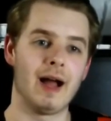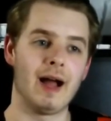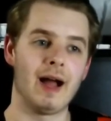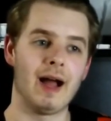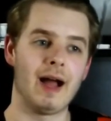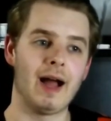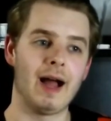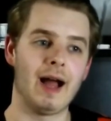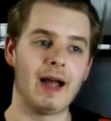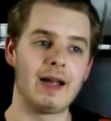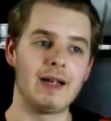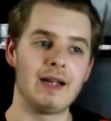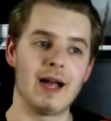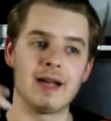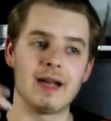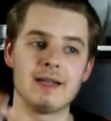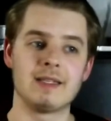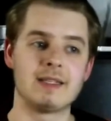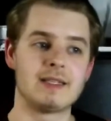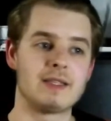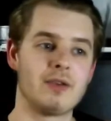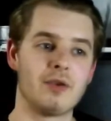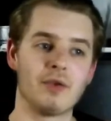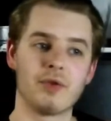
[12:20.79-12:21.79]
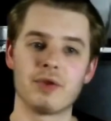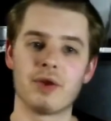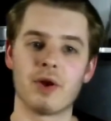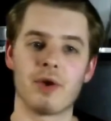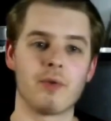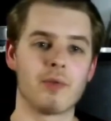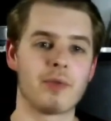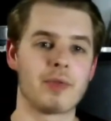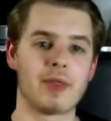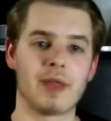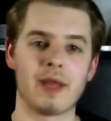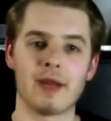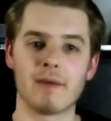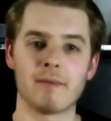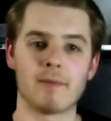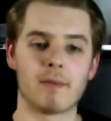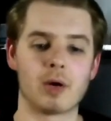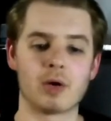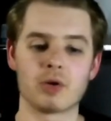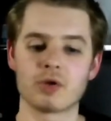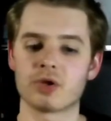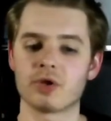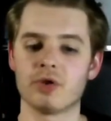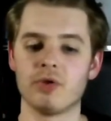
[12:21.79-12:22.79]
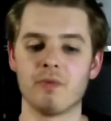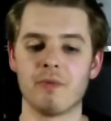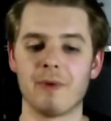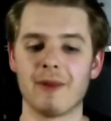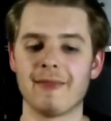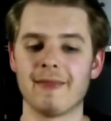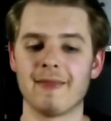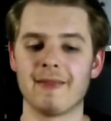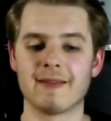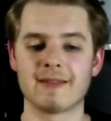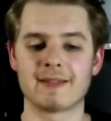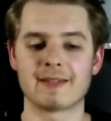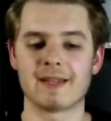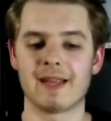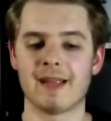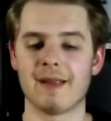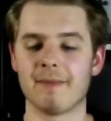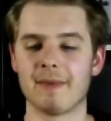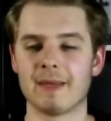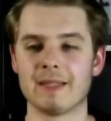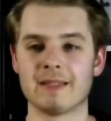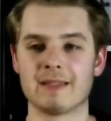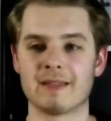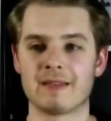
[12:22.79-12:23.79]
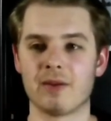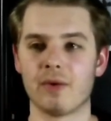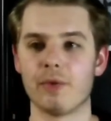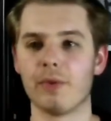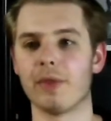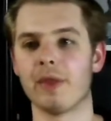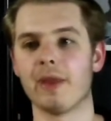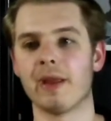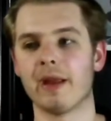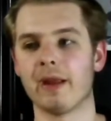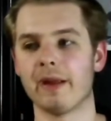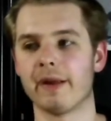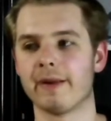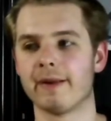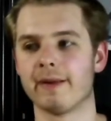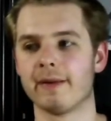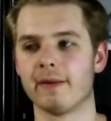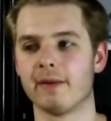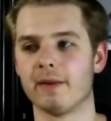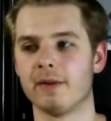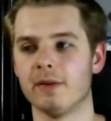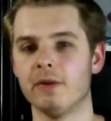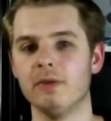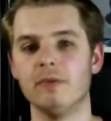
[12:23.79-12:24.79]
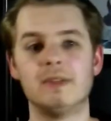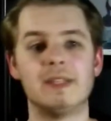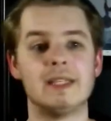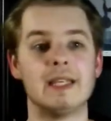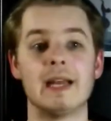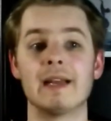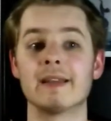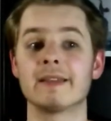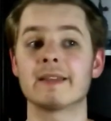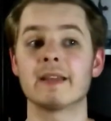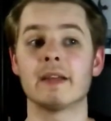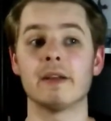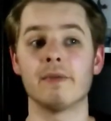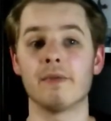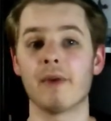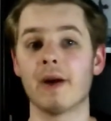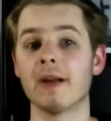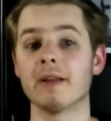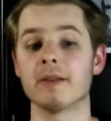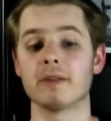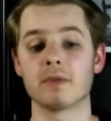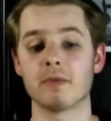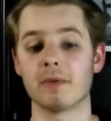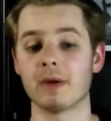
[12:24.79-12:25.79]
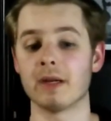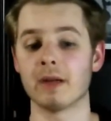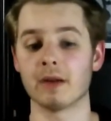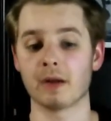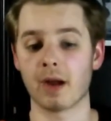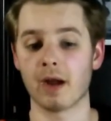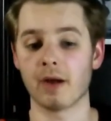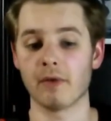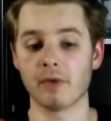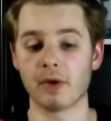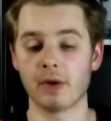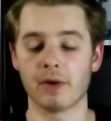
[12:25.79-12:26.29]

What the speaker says: I still don't think Marshall win this game. I still think UTSA finds a way to cover.